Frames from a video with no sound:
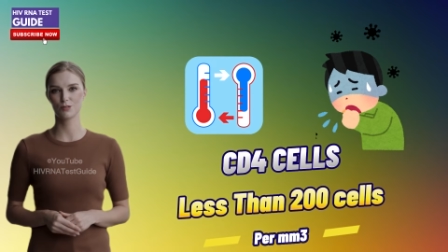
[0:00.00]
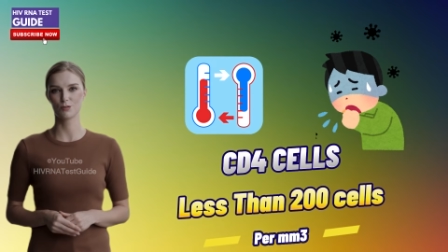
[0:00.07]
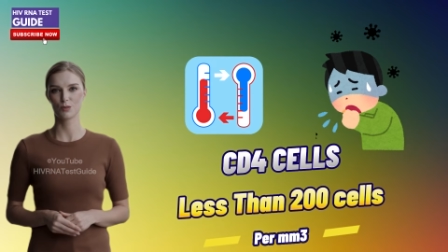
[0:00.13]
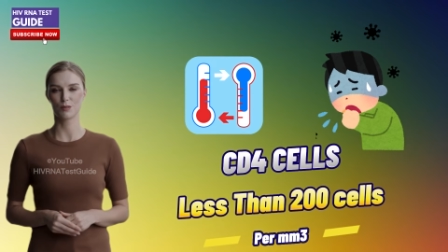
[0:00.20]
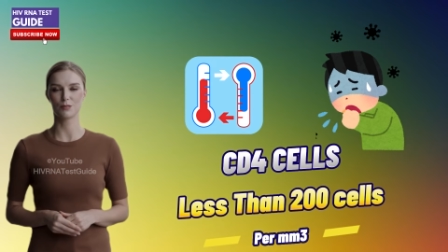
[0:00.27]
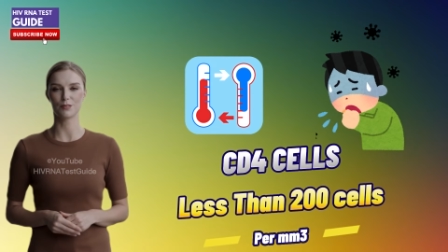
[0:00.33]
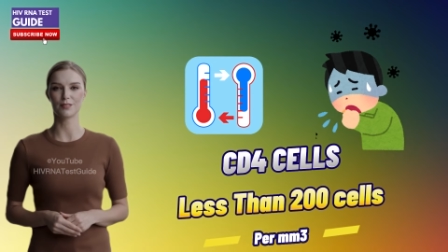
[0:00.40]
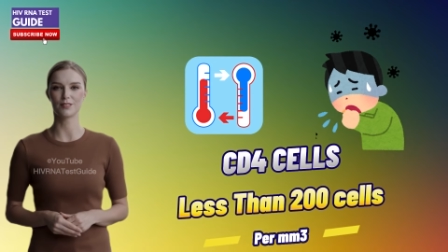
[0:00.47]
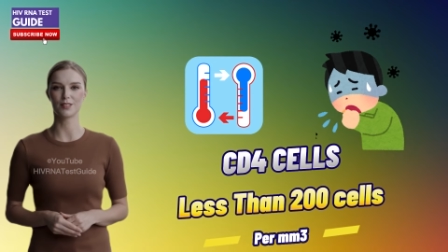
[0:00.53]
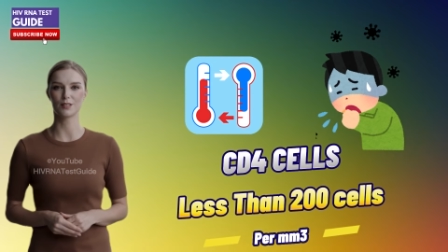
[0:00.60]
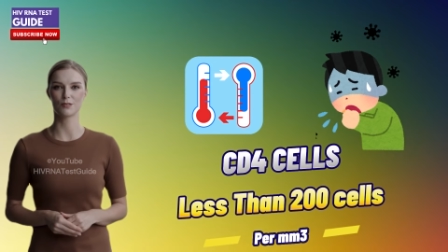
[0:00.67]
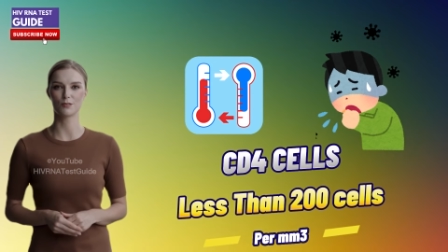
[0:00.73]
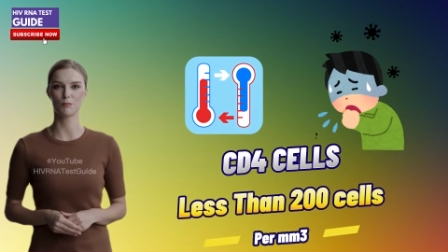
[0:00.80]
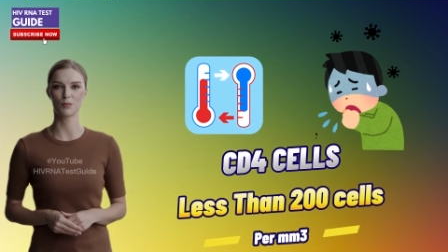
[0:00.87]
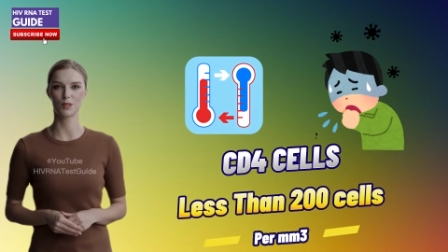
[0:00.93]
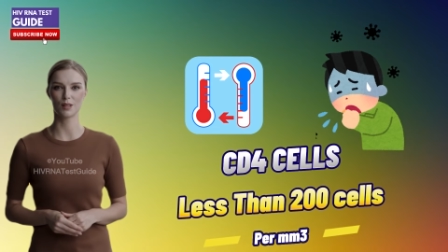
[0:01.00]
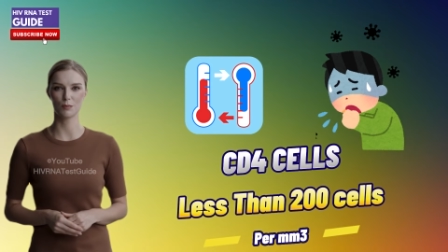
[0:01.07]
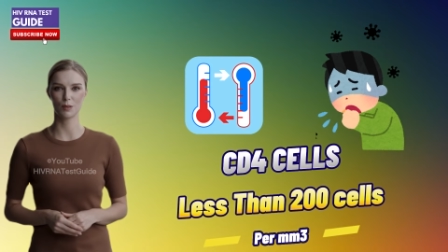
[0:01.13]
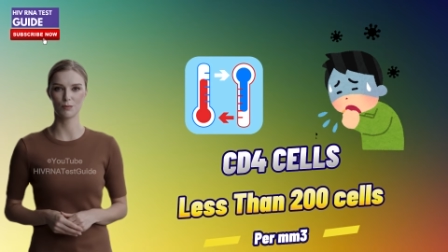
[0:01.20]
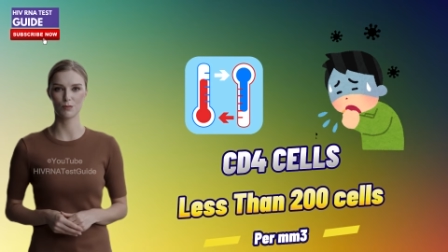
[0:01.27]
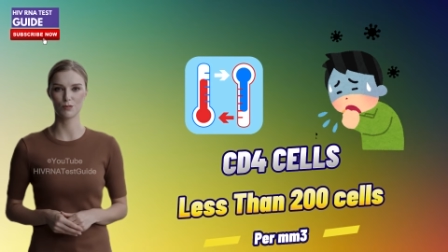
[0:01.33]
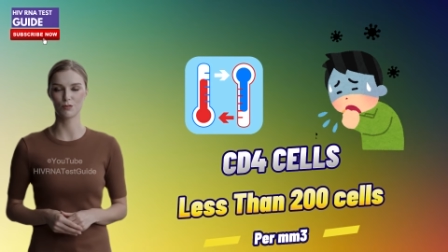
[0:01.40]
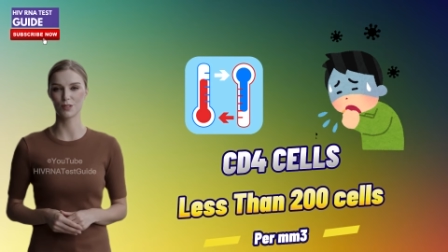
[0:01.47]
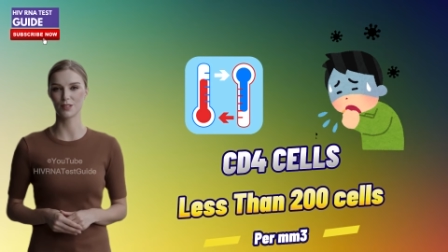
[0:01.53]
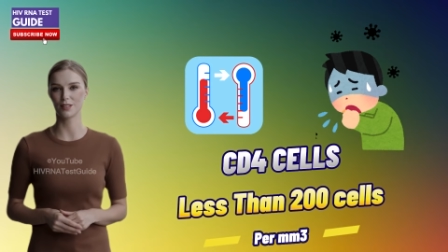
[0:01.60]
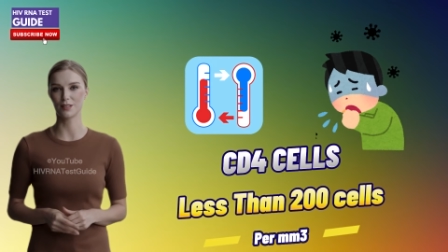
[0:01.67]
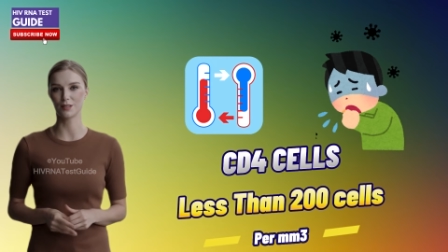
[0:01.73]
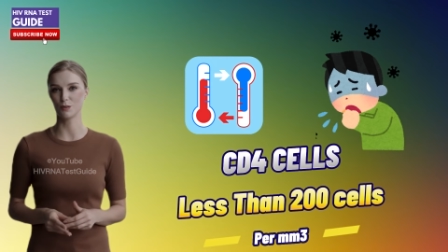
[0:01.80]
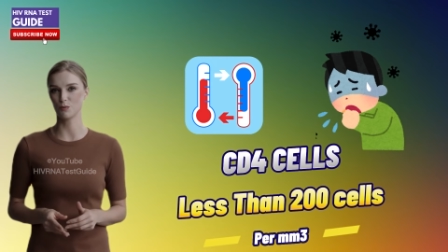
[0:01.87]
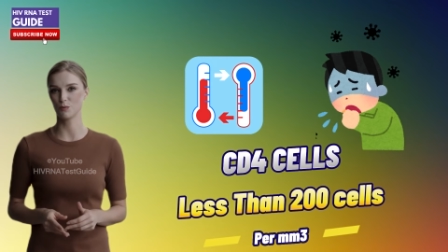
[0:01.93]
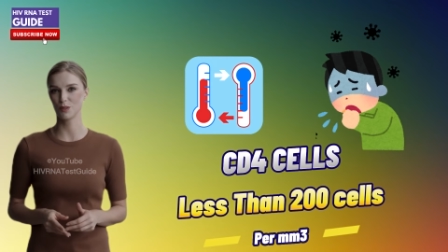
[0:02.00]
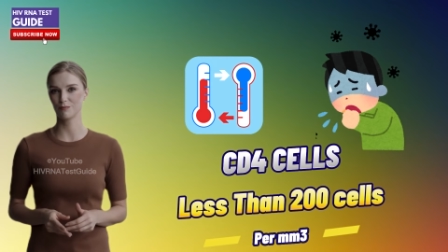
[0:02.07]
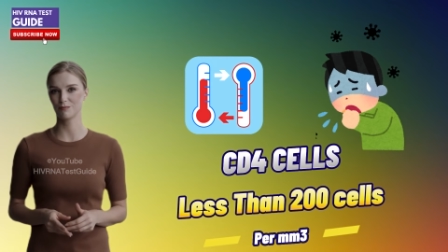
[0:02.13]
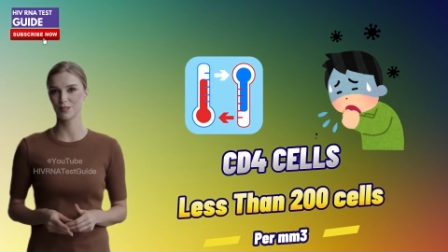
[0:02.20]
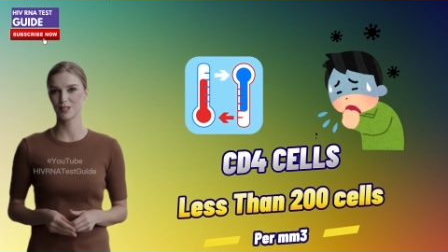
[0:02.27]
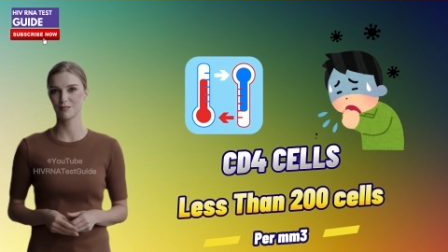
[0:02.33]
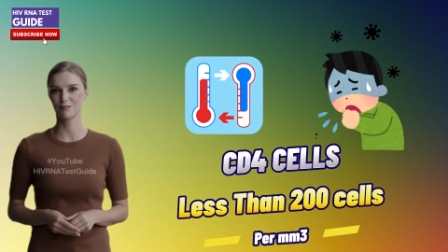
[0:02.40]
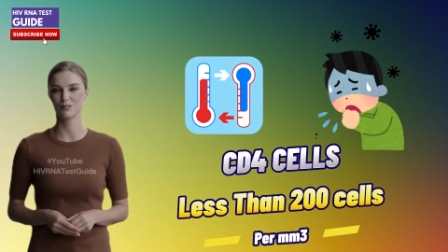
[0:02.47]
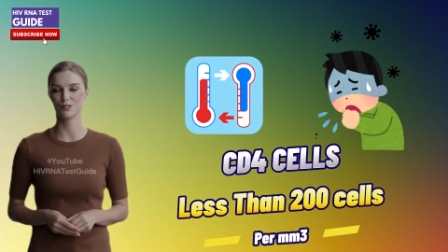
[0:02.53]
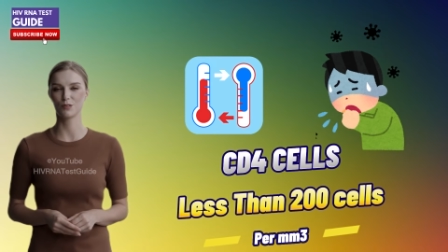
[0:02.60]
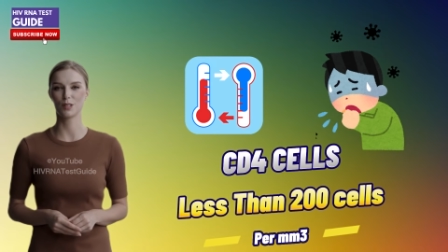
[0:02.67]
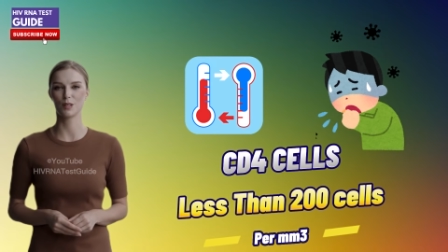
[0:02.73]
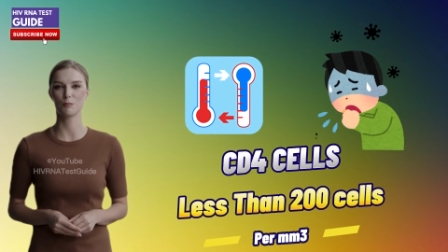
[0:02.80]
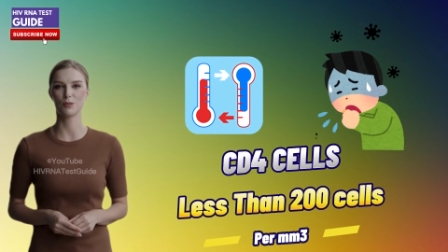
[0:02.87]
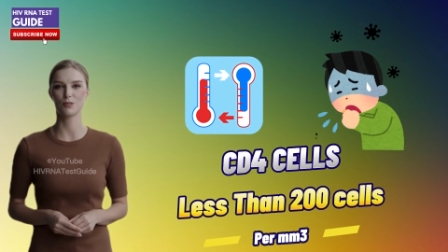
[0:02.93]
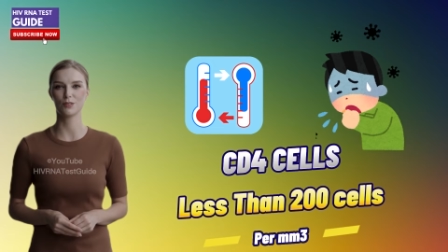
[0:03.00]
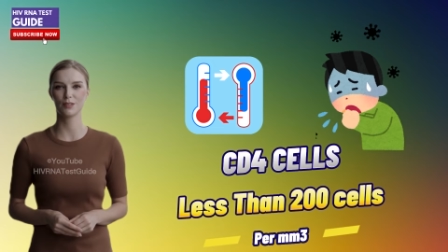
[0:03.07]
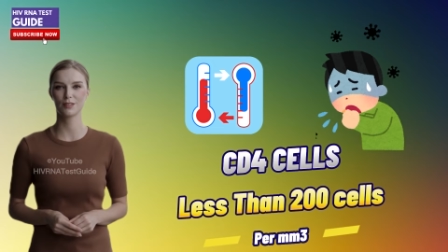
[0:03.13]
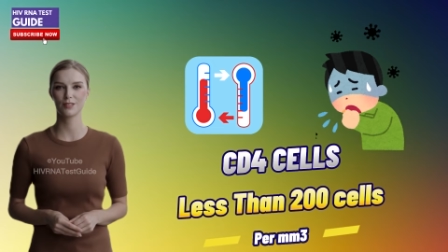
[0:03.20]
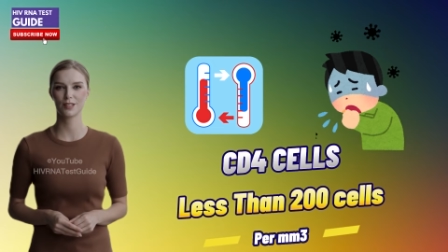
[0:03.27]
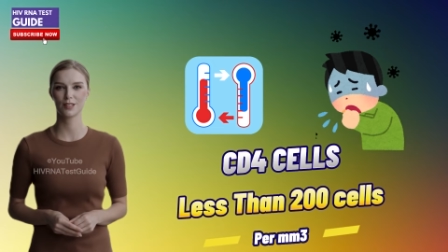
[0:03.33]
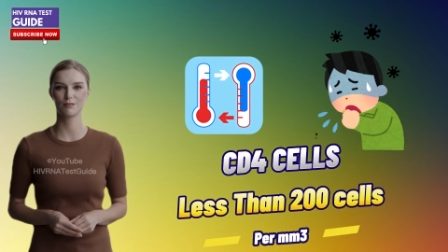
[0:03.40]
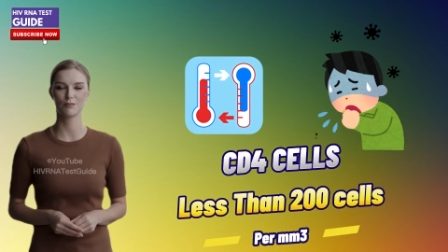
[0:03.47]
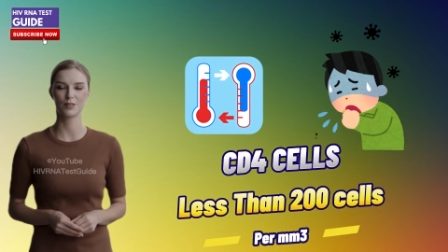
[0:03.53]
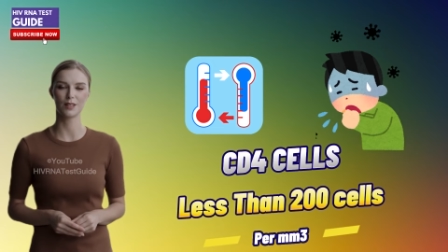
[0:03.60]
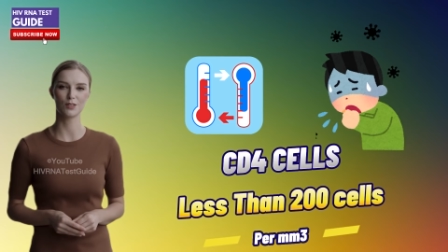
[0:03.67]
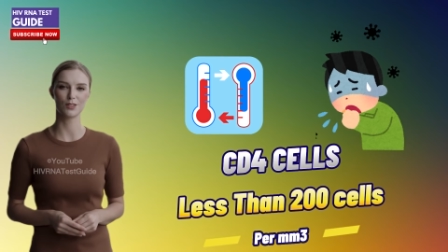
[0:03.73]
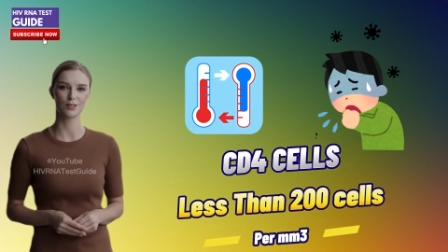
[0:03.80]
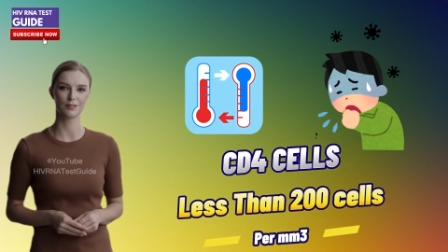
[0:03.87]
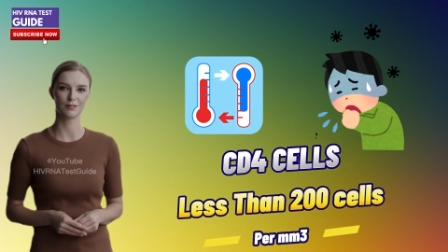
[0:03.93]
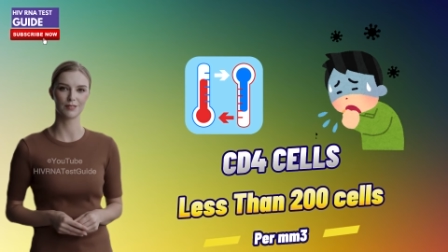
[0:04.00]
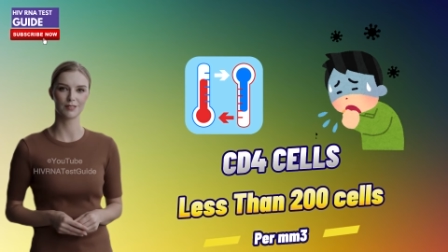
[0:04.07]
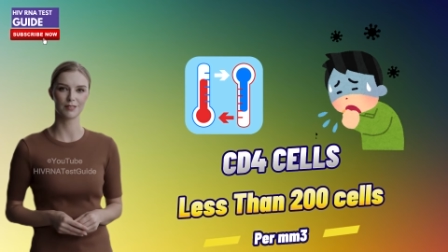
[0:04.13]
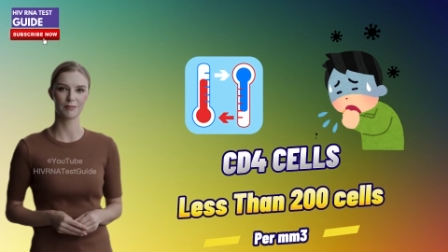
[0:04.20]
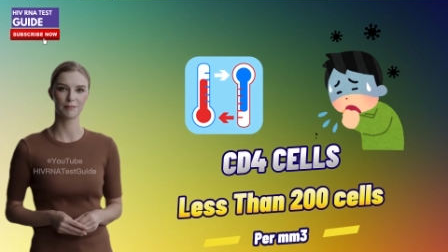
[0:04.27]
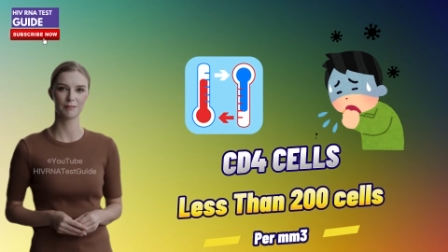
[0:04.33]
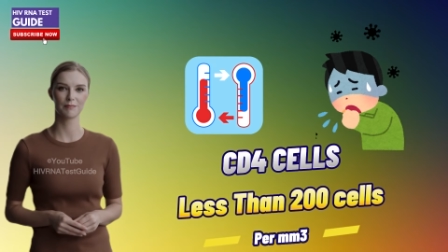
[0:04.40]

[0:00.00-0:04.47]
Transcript: 200 cells per mm3 or if they have certain opportunistic infections.